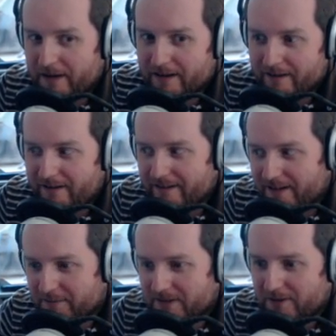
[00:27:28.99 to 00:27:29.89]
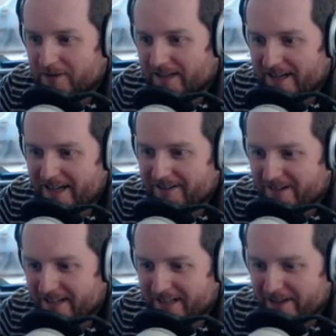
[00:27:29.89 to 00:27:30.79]
my god, I'm totally high
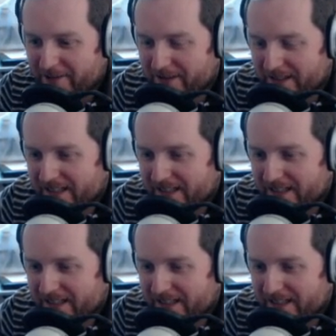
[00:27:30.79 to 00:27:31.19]
right now.